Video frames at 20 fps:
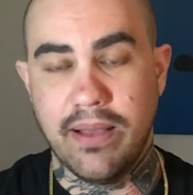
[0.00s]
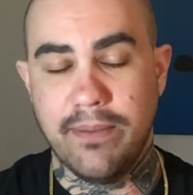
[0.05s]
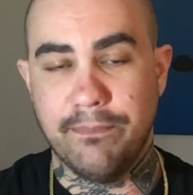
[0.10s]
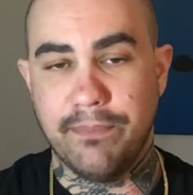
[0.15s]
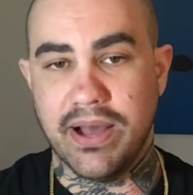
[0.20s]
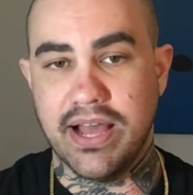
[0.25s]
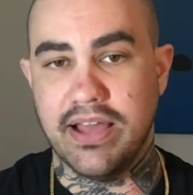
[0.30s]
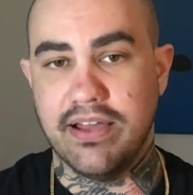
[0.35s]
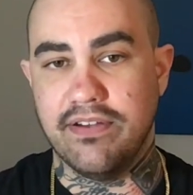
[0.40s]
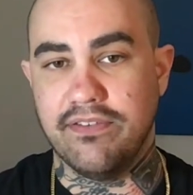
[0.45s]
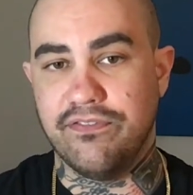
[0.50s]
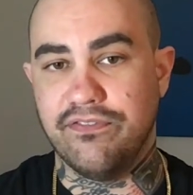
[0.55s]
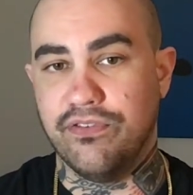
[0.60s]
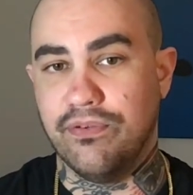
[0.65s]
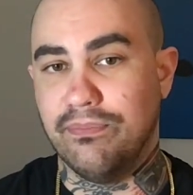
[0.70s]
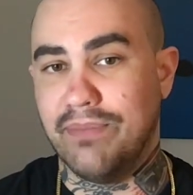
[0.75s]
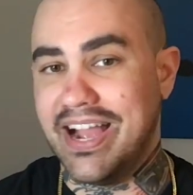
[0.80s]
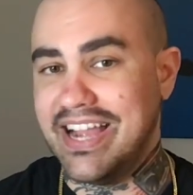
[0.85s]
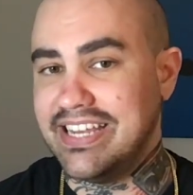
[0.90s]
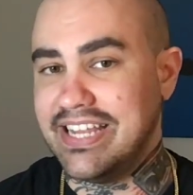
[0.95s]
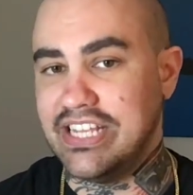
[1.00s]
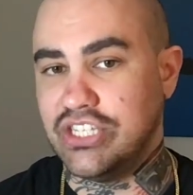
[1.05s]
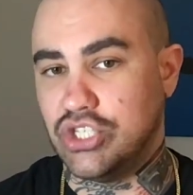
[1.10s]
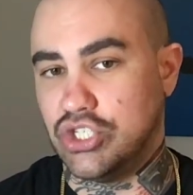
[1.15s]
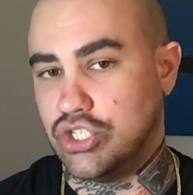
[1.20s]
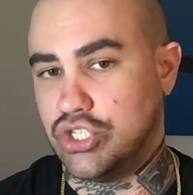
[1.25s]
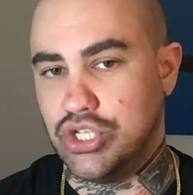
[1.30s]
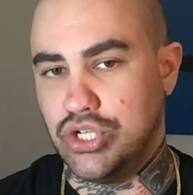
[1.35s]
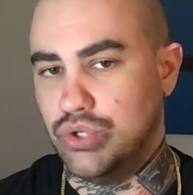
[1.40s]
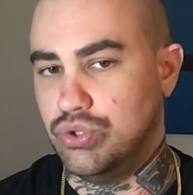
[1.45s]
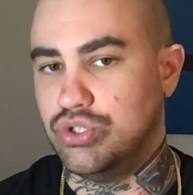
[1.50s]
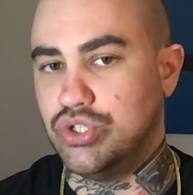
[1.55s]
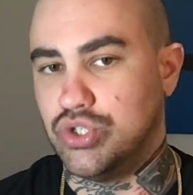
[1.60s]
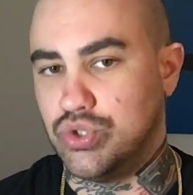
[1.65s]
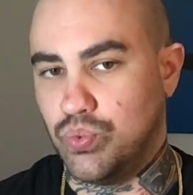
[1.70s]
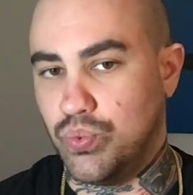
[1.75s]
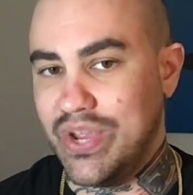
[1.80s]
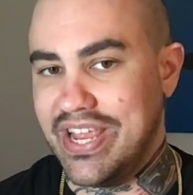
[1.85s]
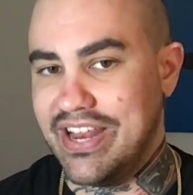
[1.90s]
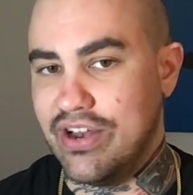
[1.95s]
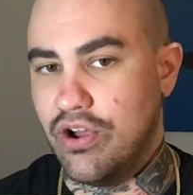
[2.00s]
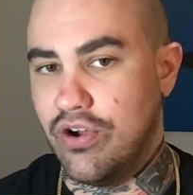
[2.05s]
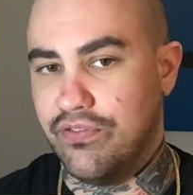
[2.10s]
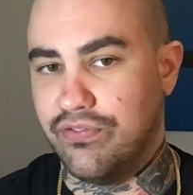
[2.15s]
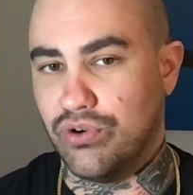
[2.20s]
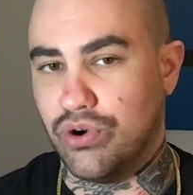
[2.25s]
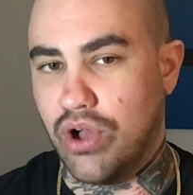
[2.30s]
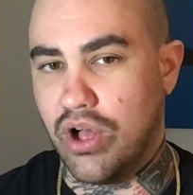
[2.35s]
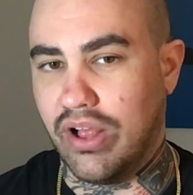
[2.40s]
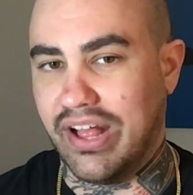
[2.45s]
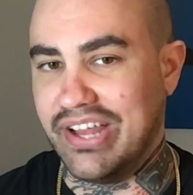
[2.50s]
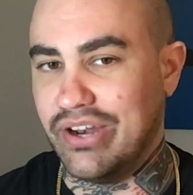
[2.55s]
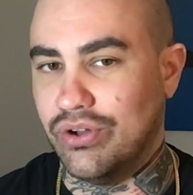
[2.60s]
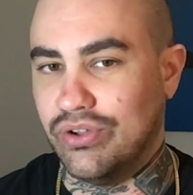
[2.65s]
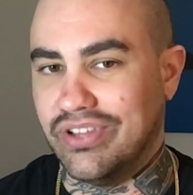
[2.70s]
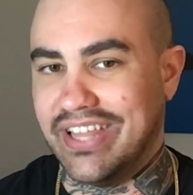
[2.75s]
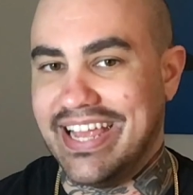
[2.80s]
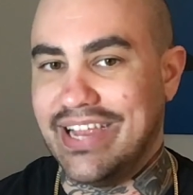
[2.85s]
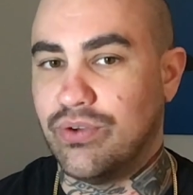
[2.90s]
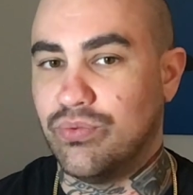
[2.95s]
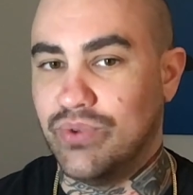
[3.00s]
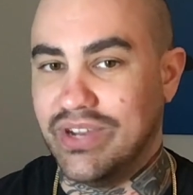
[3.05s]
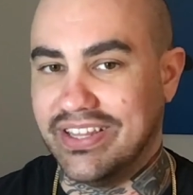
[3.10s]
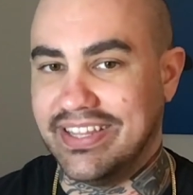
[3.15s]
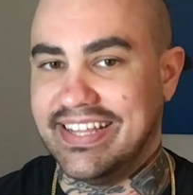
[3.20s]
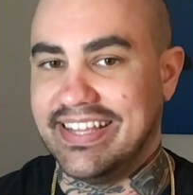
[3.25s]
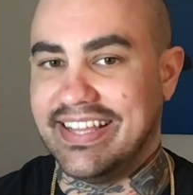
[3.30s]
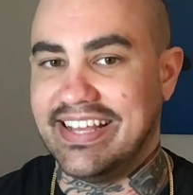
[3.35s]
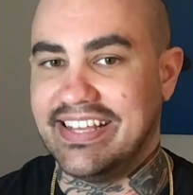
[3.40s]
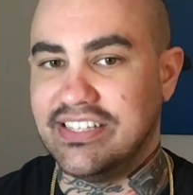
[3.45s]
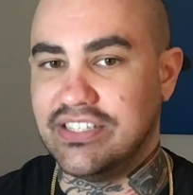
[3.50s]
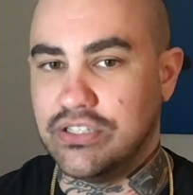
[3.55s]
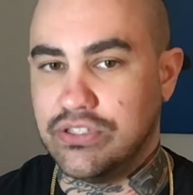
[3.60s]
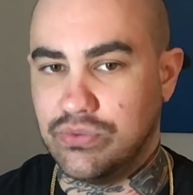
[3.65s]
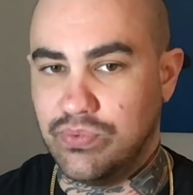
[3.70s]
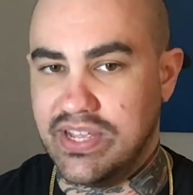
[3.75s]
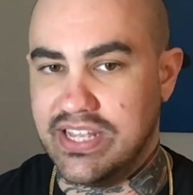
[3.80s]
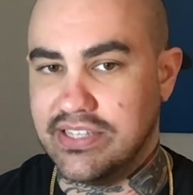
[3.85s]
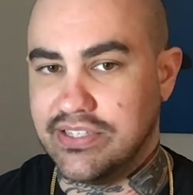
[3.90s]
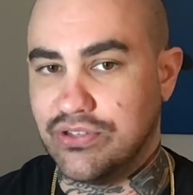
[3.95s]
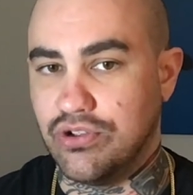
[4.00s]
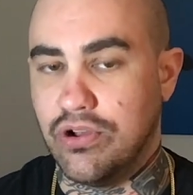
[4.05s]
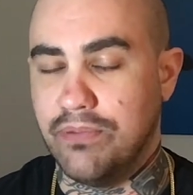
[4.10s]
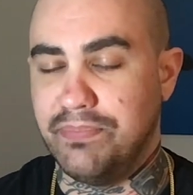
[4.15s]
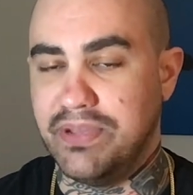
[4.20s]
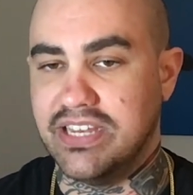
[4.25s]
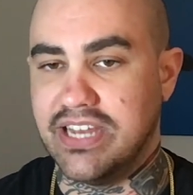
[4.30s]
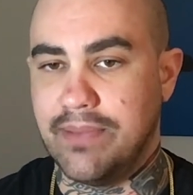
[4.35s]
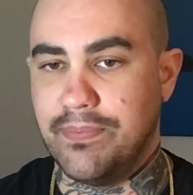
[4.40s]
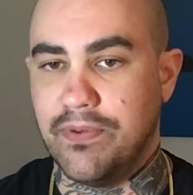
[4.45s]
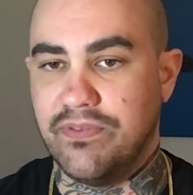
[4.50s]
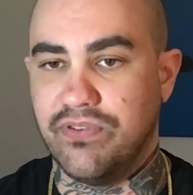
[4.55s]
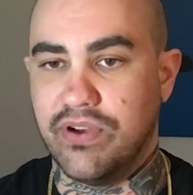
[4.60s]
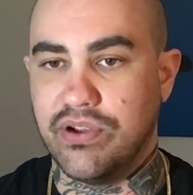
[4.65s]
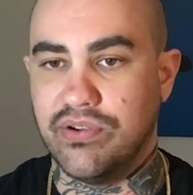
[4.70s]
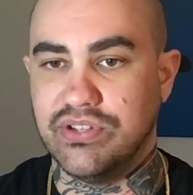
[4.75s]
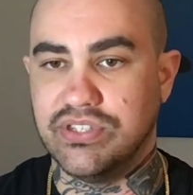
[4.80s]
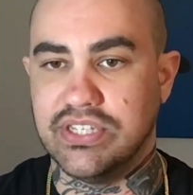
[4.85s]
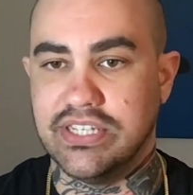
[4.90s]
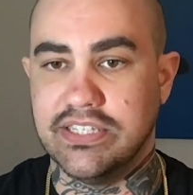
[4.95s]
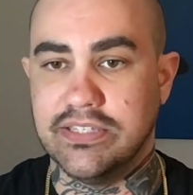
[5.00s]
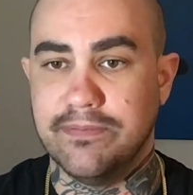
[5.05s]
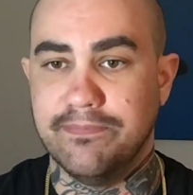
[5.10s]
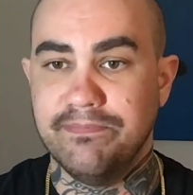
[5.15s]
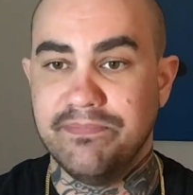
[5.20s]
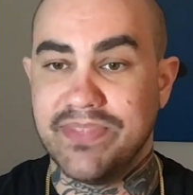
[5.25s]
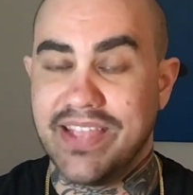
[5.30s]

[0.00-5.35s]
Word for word: but for my taste just too sweet overall i don't like really like sweet syrupy type of fragrances